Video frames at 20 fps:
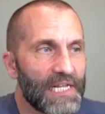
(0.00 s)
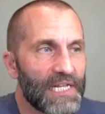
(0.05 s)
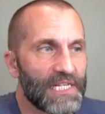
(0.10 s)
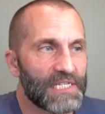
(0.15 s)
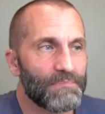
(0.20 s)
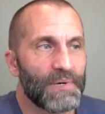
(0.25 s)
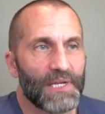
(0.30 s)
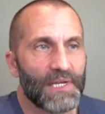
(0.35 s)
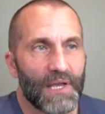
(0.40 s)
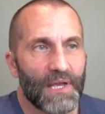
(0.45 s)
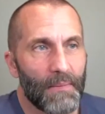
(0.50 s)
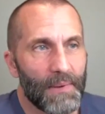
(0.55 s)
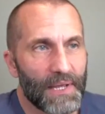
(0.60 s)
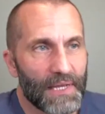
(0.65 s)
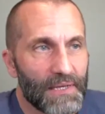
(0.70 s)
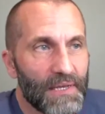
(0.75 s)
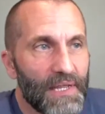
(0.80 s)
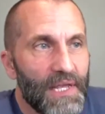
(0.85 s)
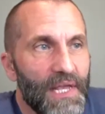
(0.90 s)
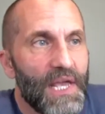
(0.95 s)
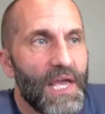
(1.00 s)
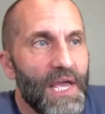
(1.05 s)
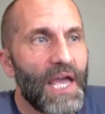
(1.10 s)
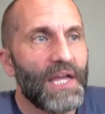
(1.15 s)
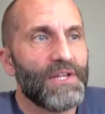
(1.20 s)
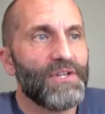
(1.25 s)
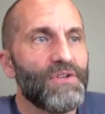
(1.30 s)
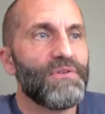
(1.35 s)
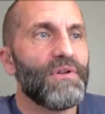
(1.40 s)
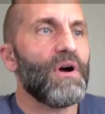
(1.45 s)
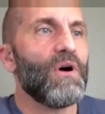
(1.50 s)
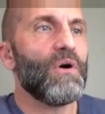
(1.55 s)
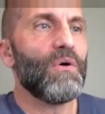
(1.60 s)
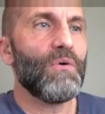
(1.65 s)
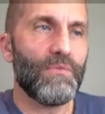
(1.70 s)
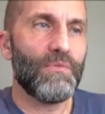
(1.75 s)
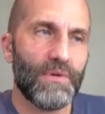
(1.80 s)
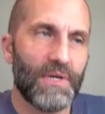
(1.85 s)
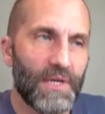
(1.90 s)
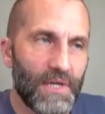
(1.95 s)
But and
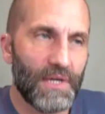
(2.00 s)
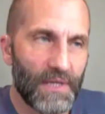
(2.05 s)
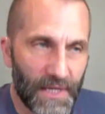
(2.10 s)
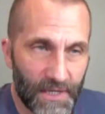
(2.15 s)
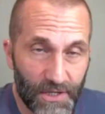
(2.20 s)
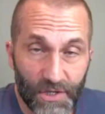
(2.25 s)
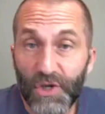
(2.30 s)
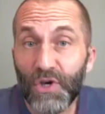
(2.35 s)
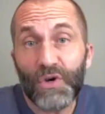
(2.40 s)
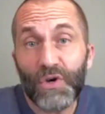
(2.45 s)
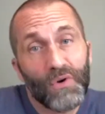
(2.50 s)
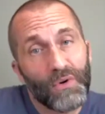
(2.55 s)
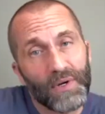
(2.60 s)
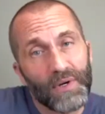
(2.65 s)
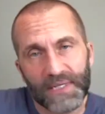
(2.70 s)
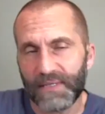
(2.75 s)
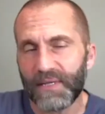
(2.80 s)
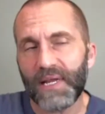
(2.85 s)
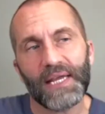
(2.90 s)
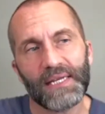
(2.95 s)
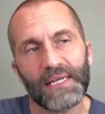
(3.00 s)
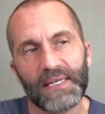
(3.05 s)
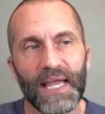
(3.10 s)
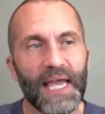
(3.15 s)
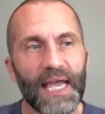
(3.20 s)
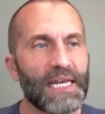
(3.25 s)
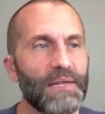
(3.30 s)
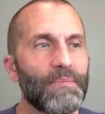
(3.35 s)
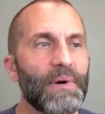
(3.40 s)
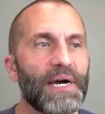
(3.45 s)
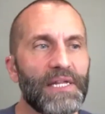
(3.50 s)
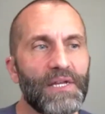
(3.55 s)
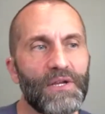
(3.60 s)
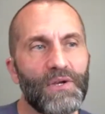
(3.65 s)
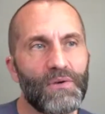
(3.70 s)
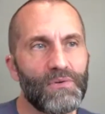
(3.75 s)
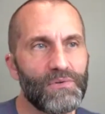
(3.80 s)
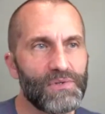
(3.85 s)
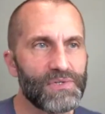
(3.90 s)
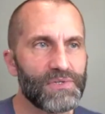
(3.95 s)
like you and anybody
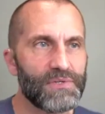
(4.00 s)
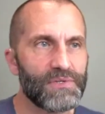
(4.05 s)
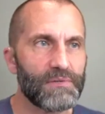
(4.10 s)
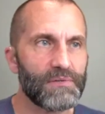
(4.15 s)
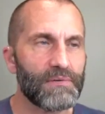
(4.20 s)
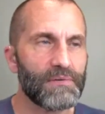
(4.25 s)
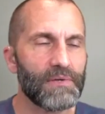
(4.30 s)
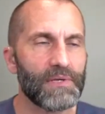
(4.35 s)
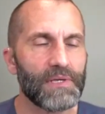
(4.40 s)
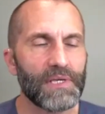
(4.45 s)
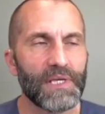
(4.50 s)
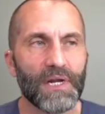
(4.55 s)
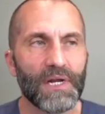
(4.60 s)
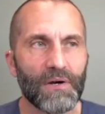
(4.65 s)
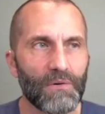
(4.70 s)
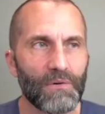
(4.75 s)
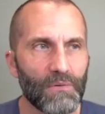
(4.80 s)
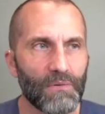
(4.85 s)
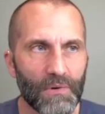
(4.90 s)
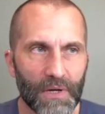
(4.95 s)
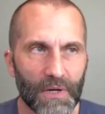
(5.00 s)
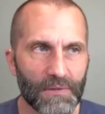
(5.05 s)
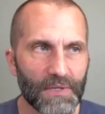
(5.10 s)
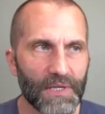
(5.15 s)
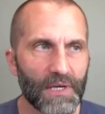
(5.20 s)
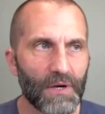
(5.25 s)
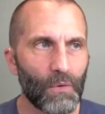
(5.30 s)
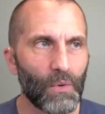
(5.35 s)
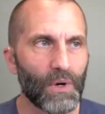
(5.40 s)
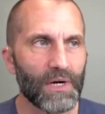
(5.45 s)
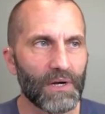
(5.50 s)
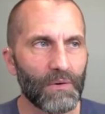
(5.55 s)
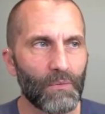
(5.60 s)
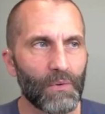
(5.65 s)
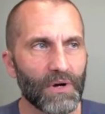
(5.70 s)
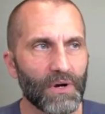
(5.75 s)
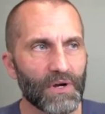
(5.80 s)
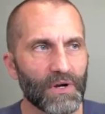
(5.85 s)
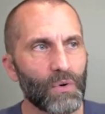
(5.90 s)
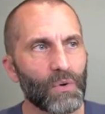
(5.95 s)
who's,
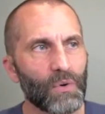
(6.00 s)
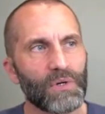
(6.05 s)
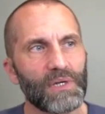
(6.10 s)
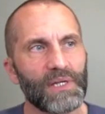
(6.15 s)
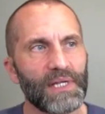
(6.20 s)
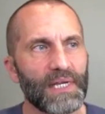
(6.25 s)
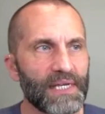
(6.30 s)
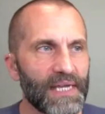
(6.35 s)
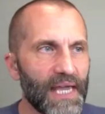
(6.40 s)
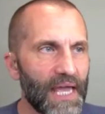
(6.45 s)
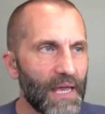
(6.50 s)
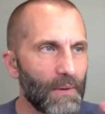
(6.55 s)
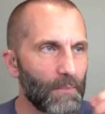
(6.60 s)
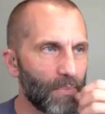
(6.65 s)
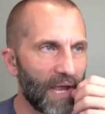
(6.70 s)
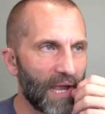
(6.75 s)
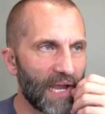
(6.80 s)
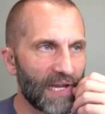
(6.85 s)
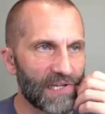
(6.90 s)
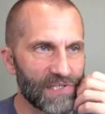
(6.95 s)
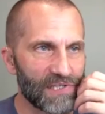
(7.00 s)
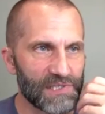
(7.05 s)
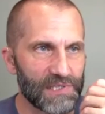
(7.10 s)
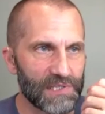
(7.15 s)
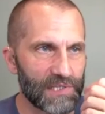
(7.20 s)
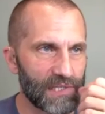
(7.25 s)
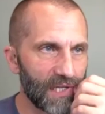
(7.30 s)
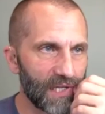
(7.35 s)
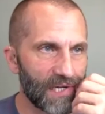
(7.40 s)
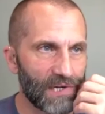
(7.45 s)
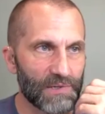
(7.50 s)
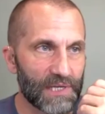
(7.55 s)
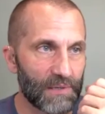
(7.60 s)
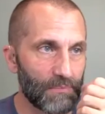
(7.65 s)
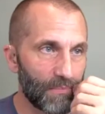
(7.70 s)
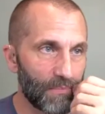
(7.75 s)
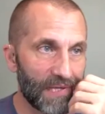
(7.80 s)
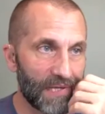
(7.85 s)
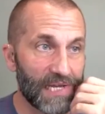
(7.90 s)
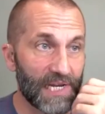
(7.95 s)
where a quarterly campaign is, can
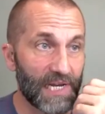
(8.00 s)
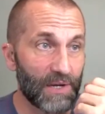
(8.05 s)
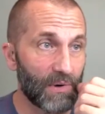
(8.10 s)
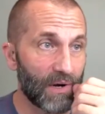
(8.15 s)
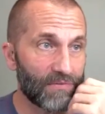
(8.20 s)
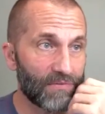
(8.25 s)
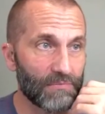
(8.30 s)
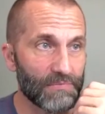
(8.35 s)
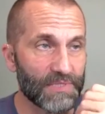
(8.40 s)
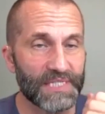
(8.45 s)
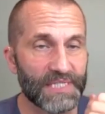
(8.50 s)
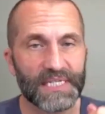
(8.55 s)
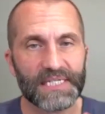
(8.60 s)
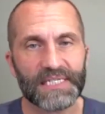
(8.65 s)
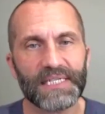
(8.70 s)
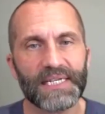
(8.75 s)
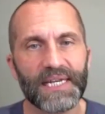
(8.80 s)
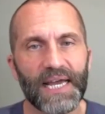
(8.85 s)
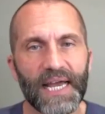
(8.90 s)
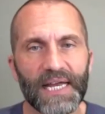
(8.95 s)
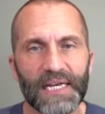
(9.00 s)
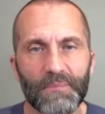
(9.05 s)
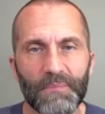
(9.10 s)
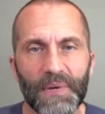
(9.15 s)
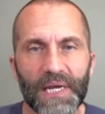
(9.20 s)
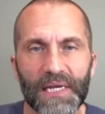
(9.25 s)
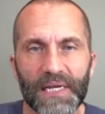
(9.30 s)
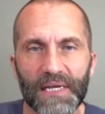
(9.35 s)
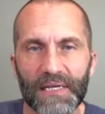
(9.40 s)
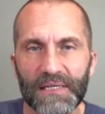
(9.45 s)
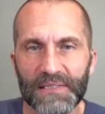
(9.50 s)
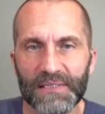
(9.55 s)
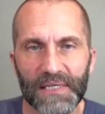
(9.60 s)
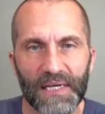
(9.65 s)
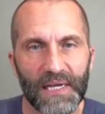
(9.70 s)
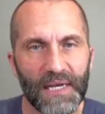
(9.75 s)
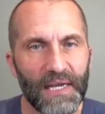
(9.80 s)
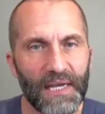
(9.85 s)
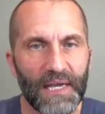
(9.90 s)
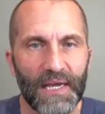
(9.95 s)
be anywhere from 60 to 80 meetings,
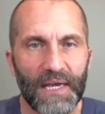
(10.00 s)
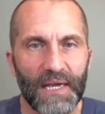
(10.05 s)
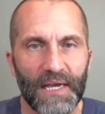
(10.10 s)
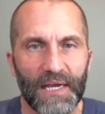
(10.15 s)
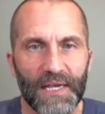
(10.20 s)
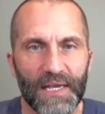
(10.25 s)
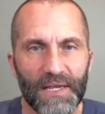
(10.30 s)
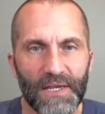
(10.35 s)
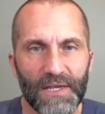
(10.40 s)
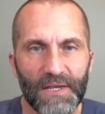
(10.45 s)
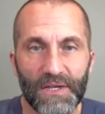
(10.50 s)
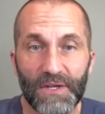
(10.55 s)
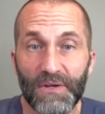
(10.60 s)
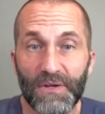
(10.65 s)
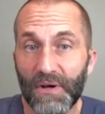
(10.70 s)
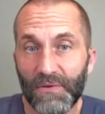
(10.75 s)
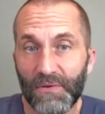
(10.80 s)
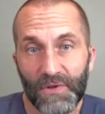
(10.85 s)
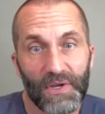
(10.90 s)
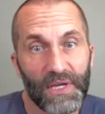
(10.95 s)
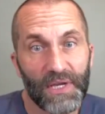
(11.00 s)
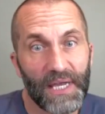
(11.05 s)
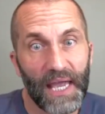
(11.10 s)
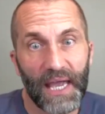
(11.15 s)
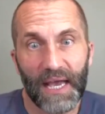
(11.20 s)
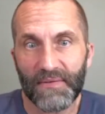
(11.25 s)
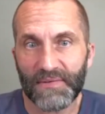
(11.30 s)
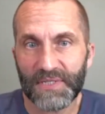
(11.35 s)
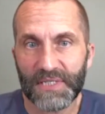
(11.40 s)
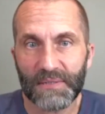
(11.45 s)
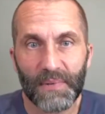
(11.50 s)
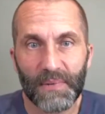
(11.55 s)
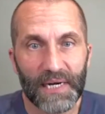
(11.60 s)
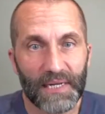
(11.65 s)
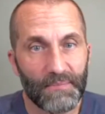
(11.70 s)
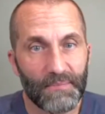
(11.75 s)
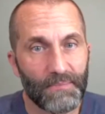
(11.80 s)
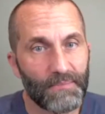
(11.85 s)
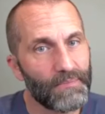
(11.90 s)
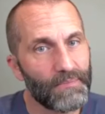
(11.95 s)
that you can't have somebody